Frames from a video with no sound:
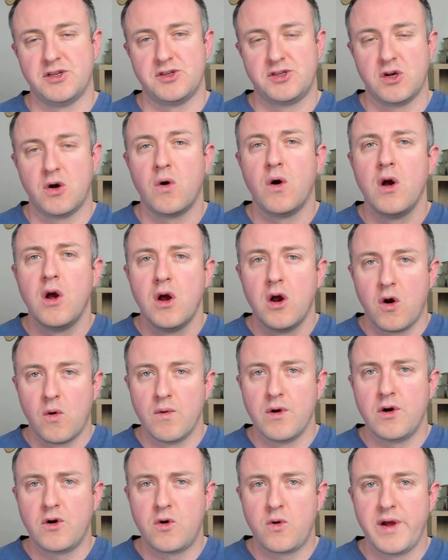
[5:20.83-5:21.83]
So
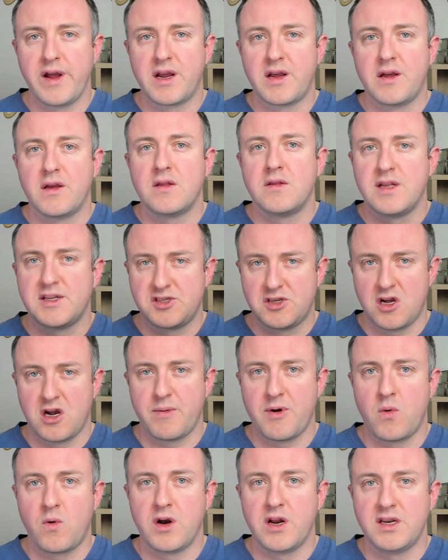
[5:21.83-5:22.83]
real quick, let's talk
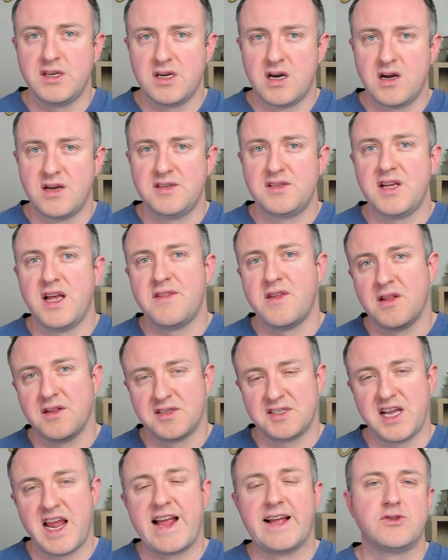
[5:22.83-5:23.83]
about what it does and then
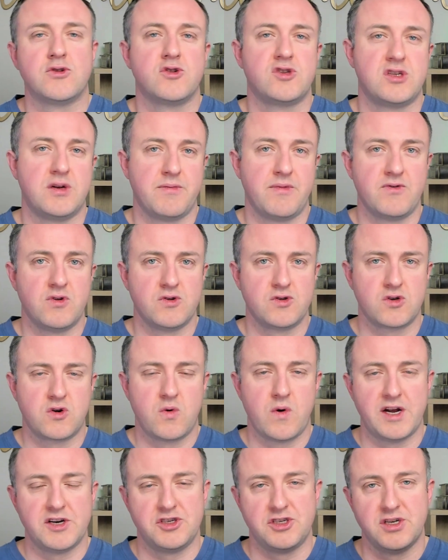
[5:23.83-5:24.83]
let's answer some of those
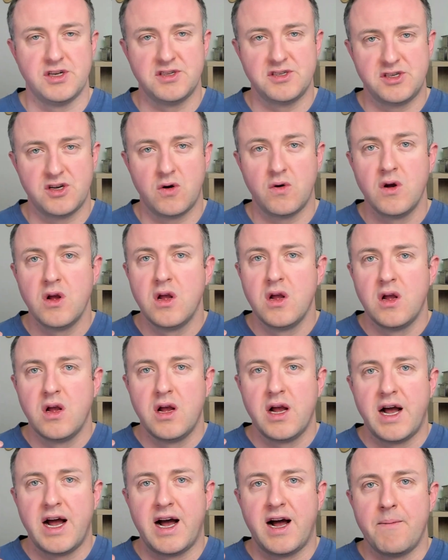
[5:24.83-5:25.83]
questions. So
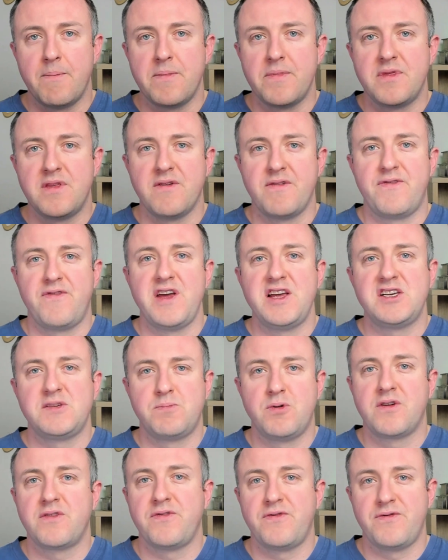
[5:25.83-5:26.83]
um, the
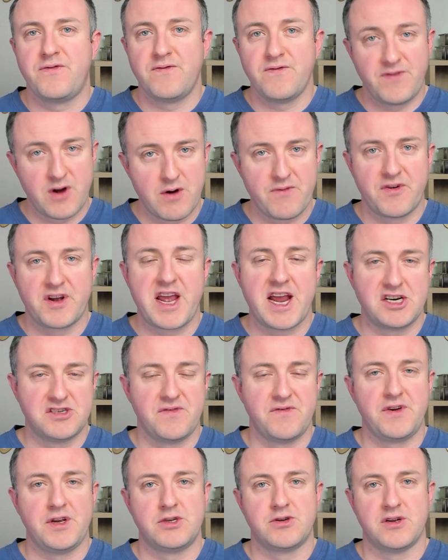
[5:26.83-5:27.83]
Facebook verification
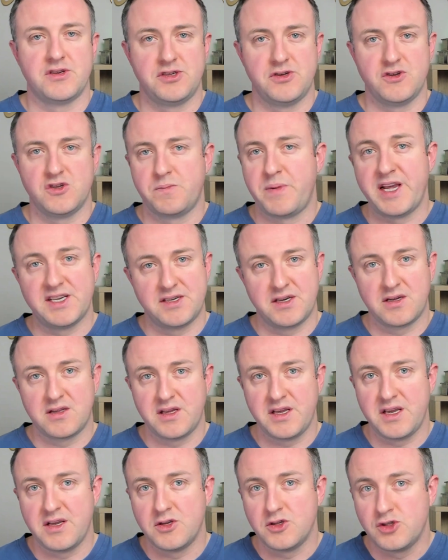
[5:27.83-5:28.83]
feature at Zoosk,
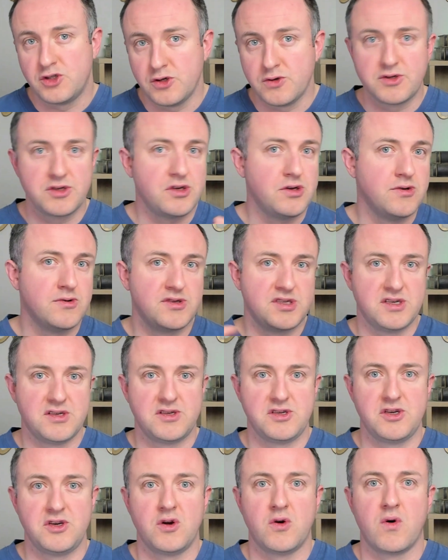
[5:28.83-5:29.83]
basically Zoosk
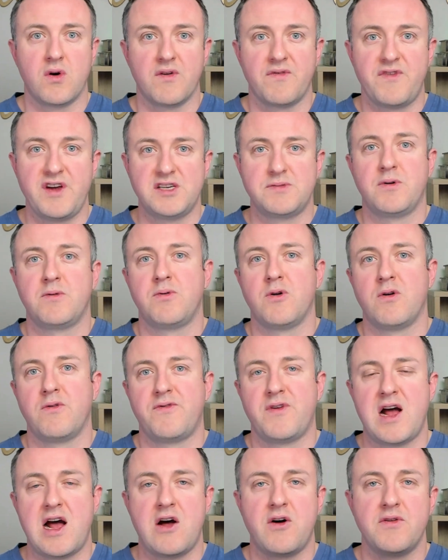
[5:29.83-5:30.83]
uses your Facebook
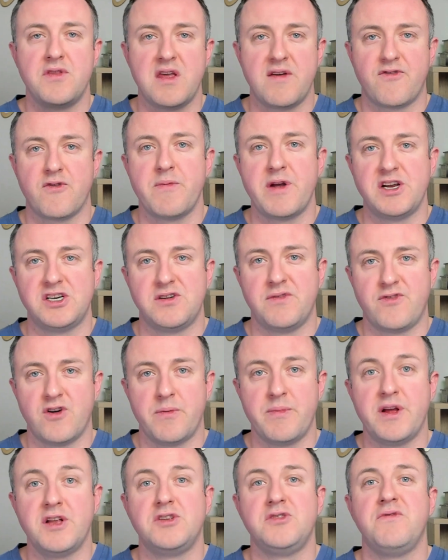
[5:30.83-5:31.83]
profile and the information
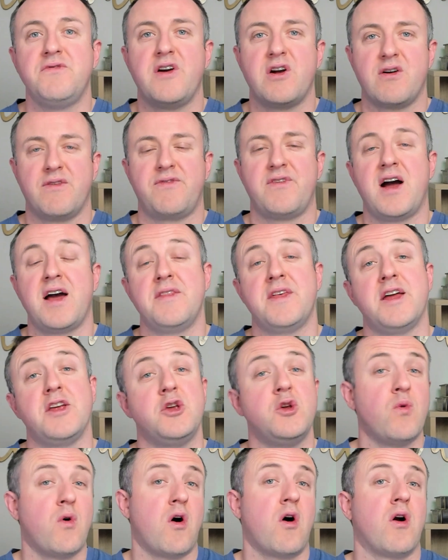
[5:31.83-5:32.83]
from it to verify that
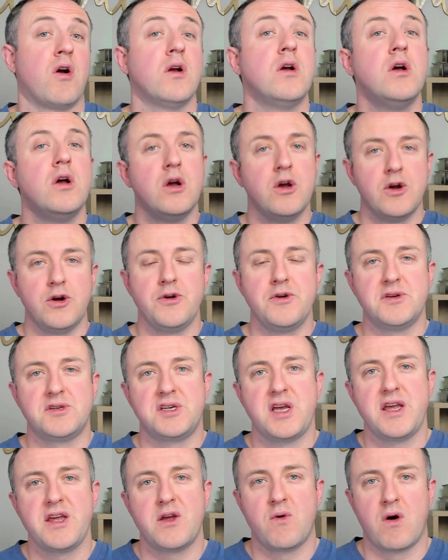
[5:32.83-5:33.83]
you are who you
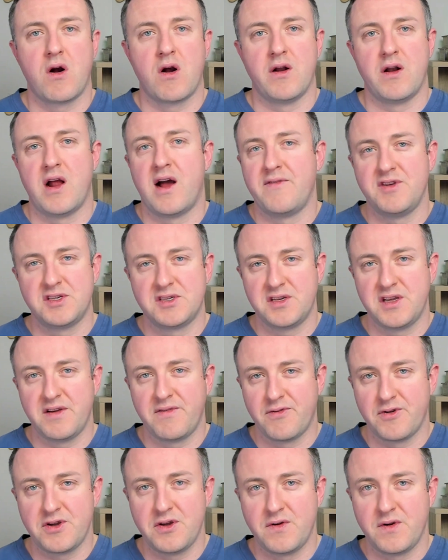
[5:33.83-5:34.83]
say you are. And obviously
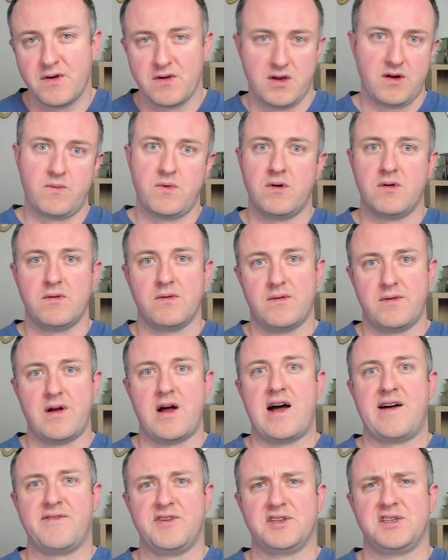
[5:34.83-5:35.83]
for you, you're like, well,
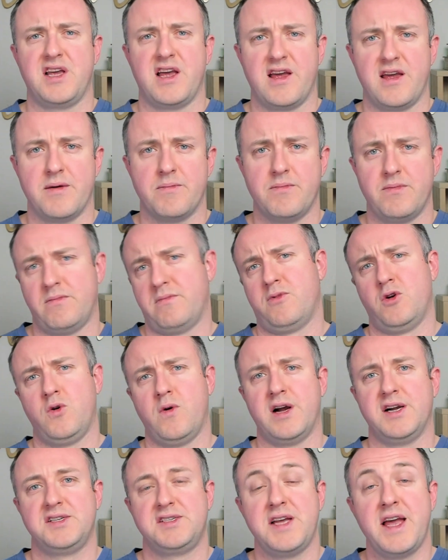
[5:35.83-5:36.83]
obviously I am who
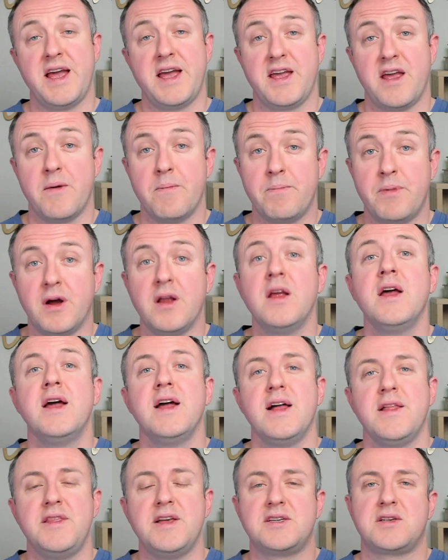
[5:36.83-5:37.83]
I say I am. But
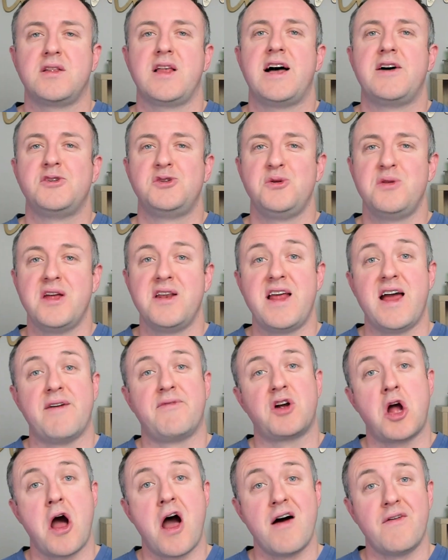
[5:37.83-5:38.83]
this allows you then to have
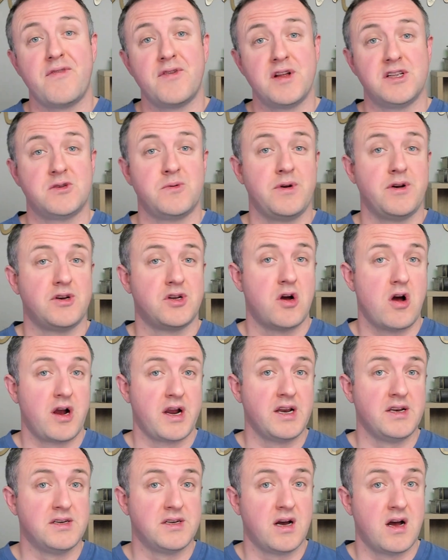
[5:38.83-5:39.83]
confidence when you're
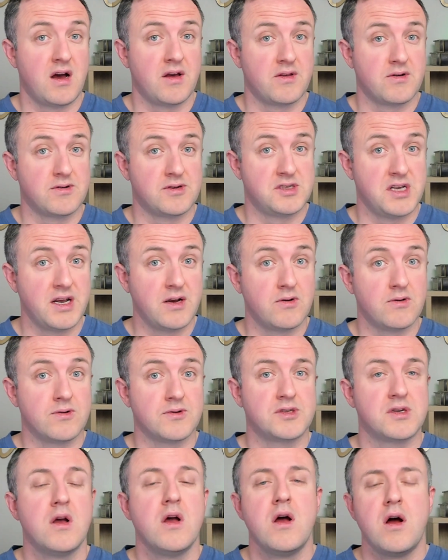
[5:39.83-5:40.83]
talking to other
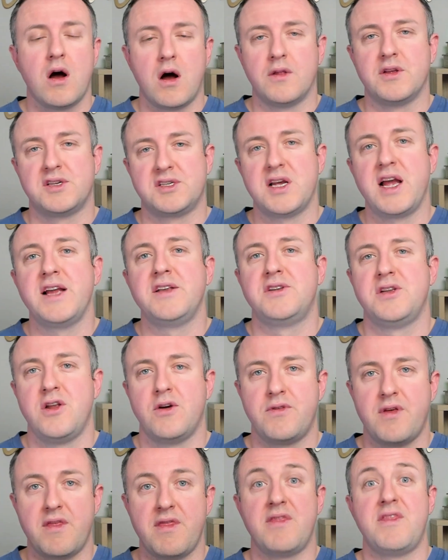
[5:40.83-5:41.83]
singles on the site to know
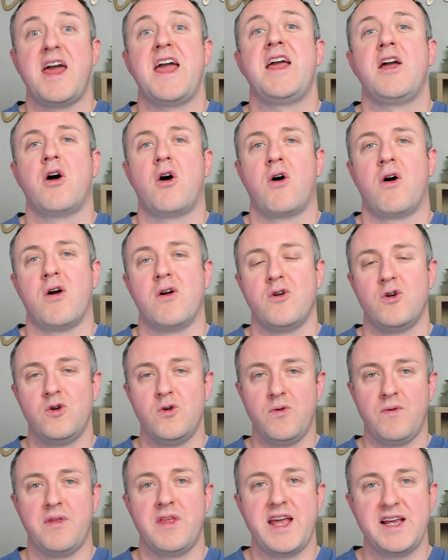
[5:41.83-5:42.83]
that they are
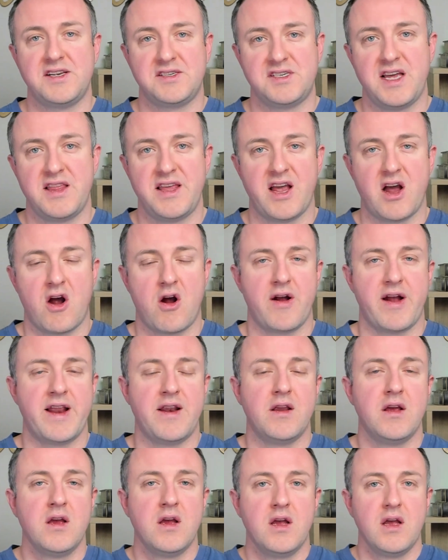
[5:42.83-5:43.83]
who they say they are.
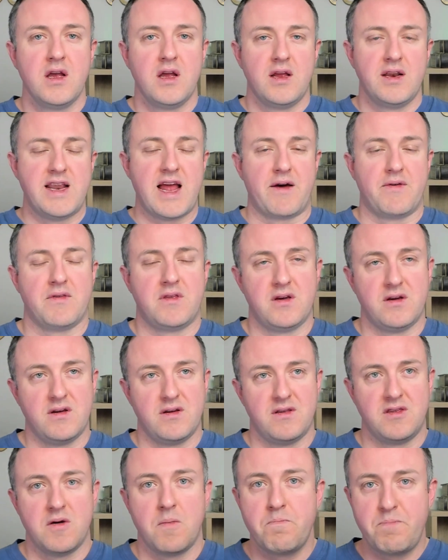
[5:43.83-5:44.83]
And now, the,
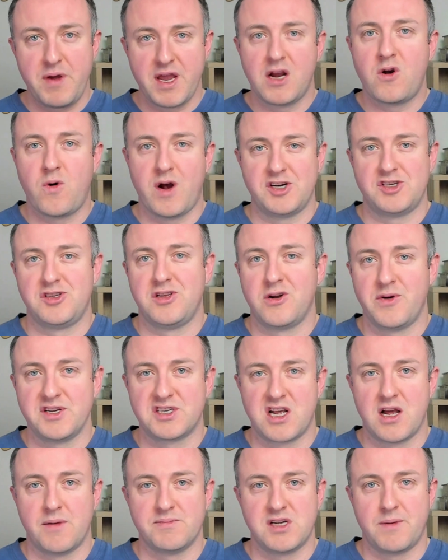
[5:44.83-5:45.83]
the big question that always
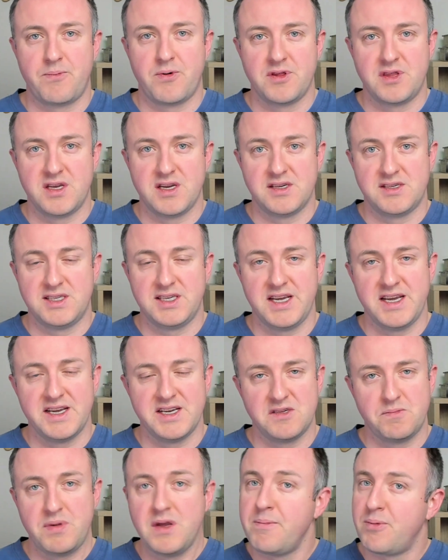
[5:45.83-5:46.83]
comes up with this
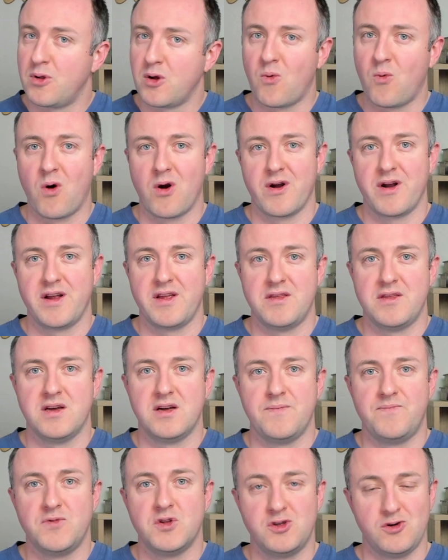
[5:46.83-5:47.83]
is people are worried
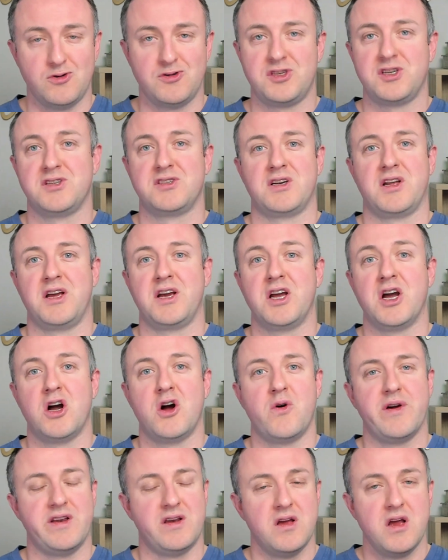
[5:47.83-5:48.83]
that Zoosk is going to
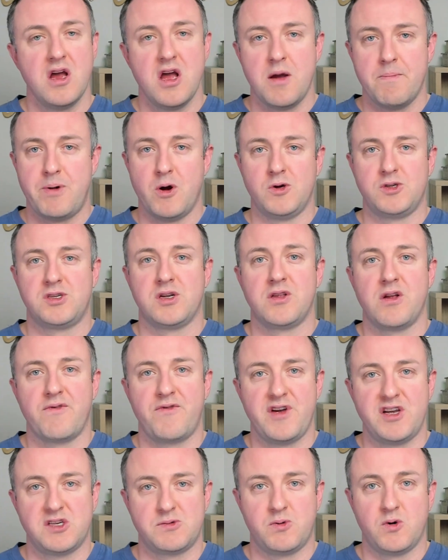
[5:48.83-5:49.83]
go and post on their
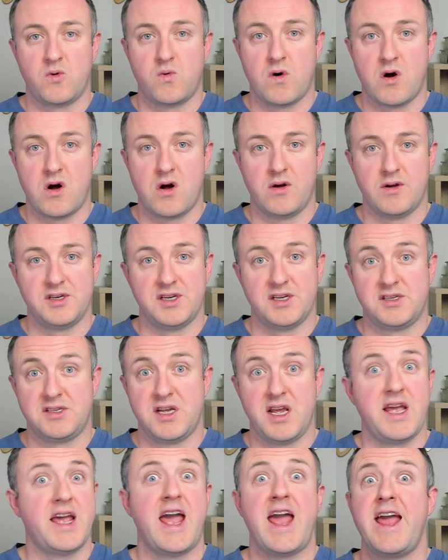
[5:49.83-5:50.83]
Facebook wall and just
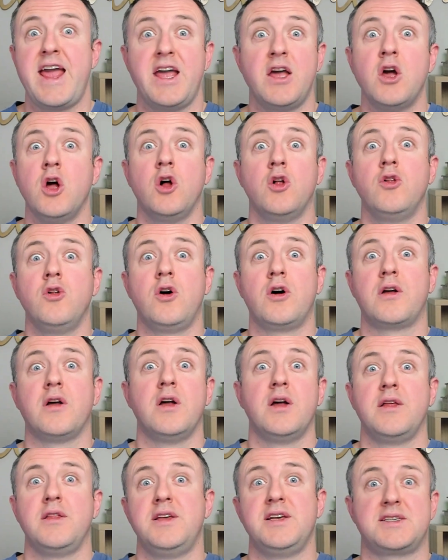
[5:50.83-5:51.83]
say, hey, look,
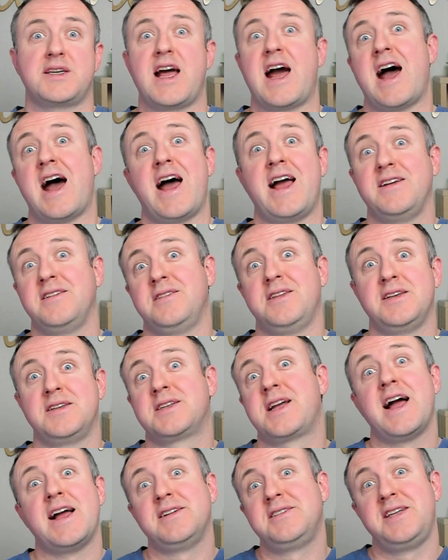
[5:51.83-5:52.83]
this guy, this
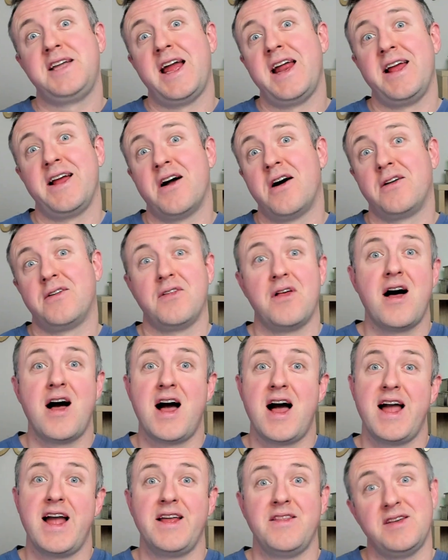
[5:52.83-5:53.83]
guy's dating
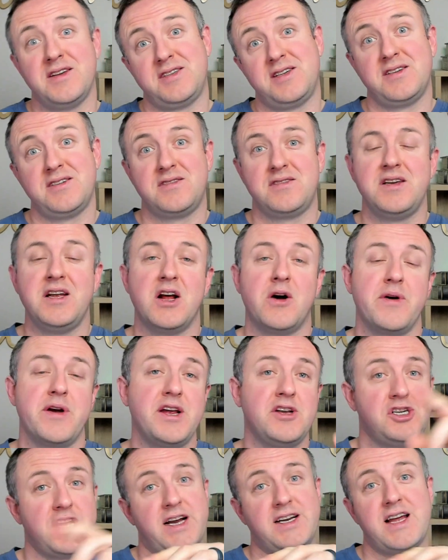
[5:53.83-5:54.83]
online. This is, you know, he
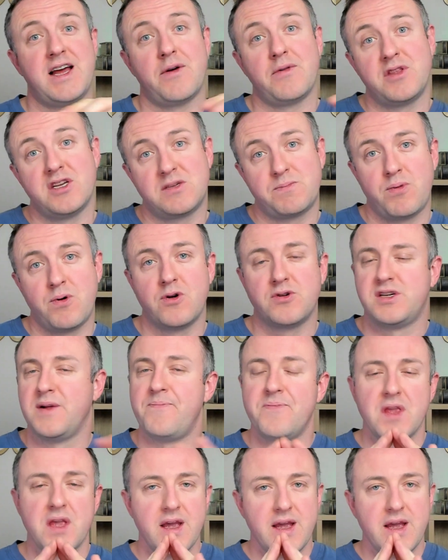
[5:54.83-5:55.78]
checked out this person.